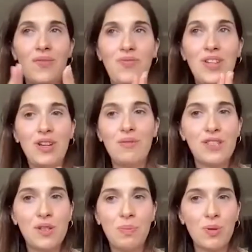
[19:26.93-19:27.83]
video
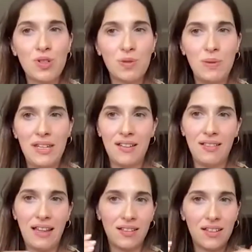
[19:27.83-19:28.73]
is supposed to be
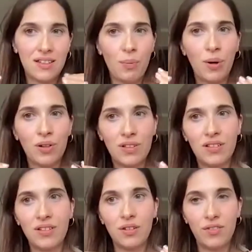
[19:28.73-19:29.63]
like the top
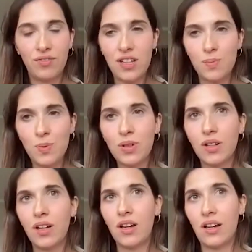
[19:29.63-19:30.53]
content on Facebook
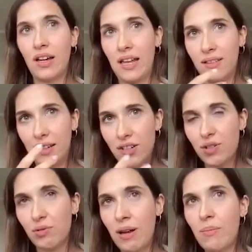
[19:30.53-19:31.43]
and
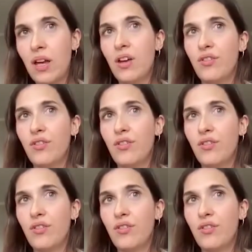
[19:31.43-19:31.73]
Instagram,